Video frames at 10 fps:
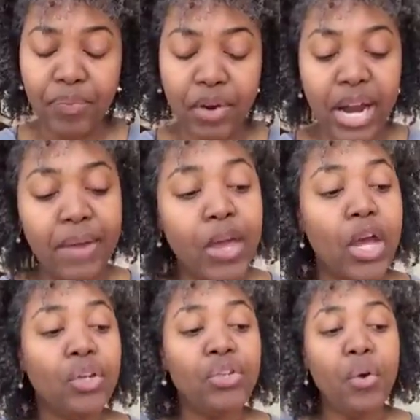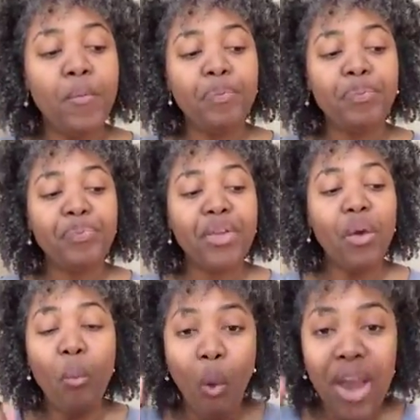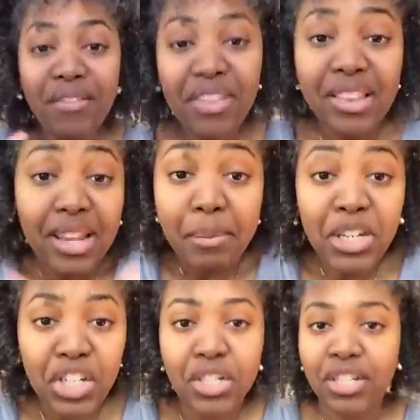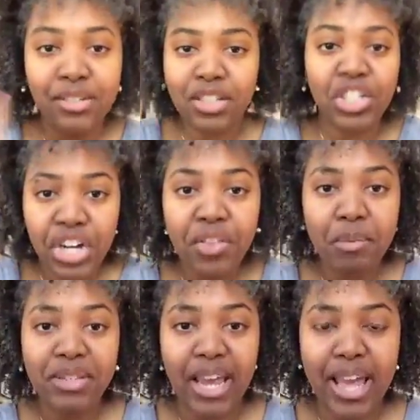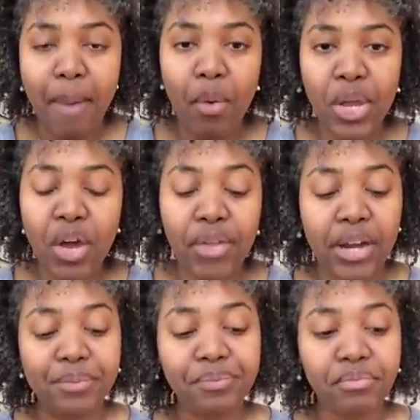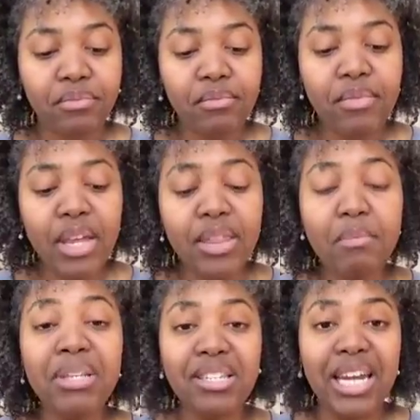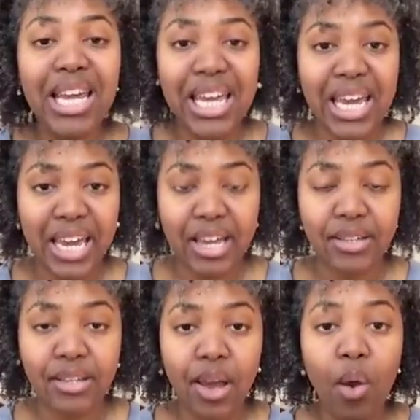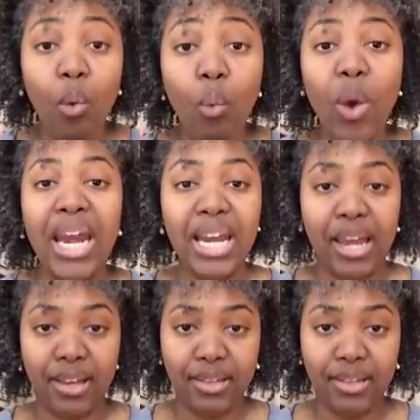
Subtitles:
All right. So let me just share the mistake. How about we go there? The mistake is waiting.